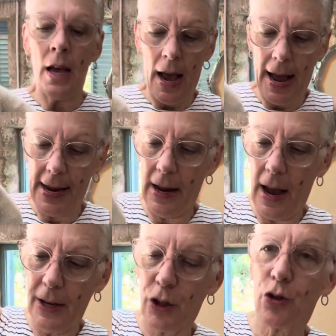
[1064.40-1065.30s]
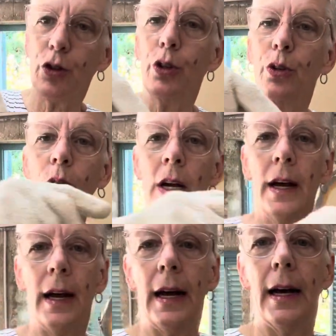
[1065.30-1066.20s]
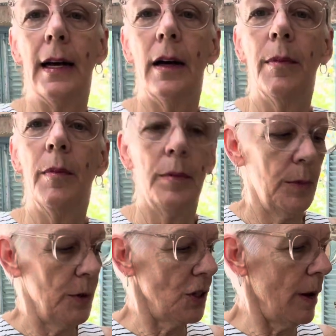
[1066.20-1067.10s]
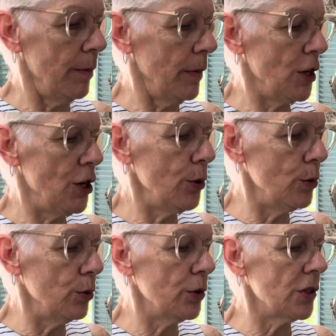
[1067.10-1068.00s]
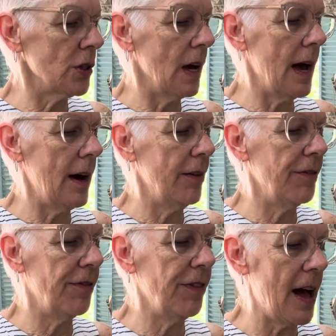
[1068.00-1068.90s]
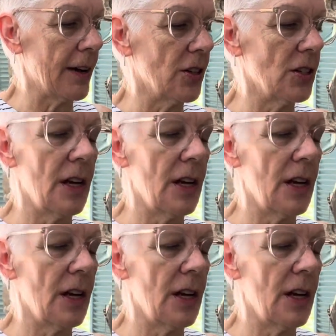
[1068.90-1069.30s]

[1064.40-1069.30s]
I, I, drew um, some use of flux.